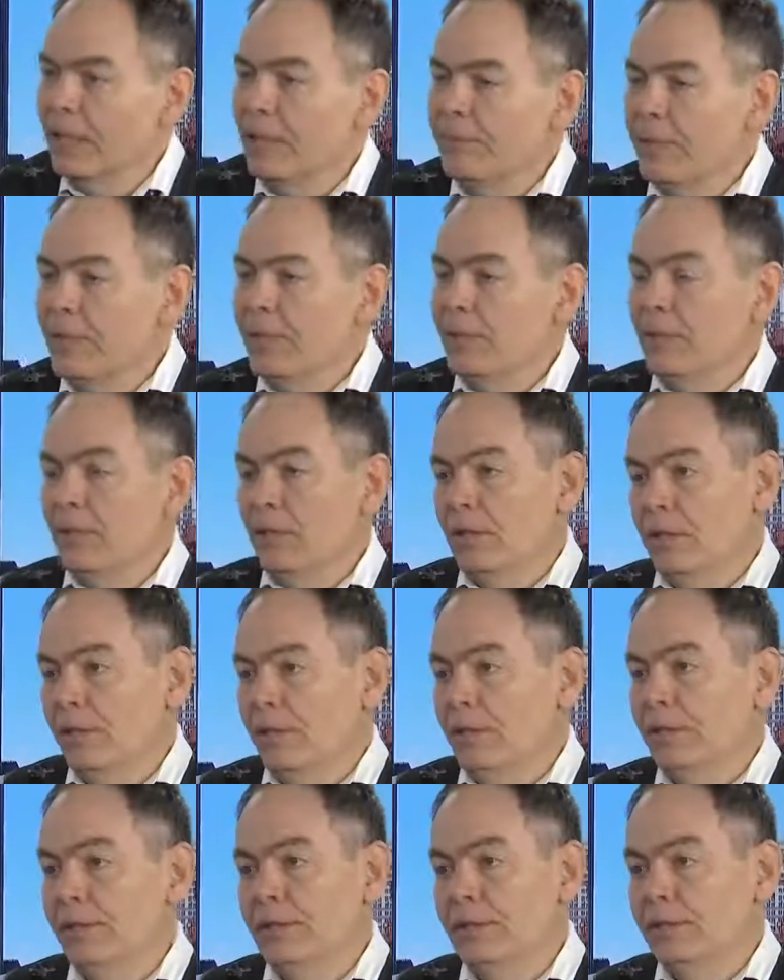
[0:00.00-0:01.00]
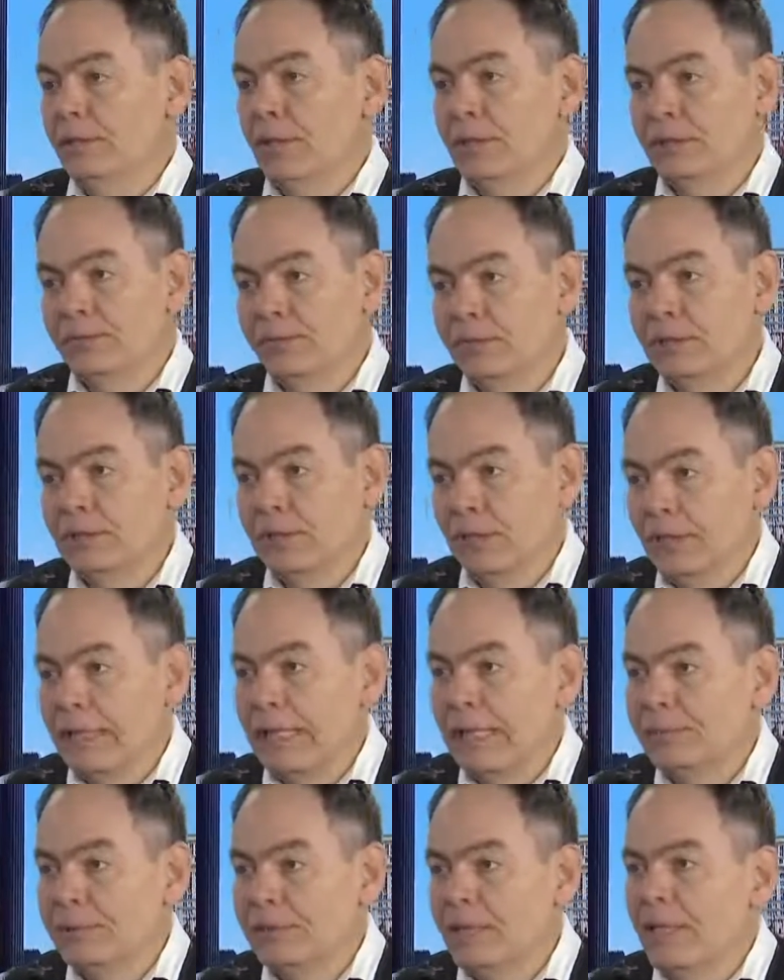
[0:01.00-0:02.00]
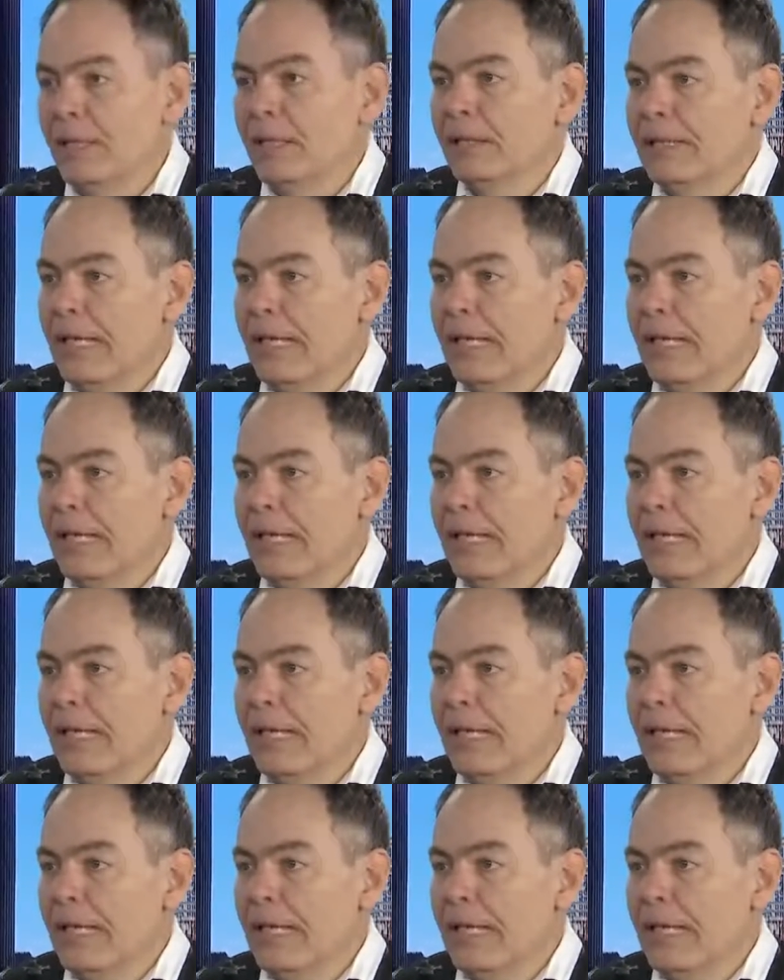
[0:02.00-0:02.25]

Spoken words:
I mean, Italy is on the verge of collapse.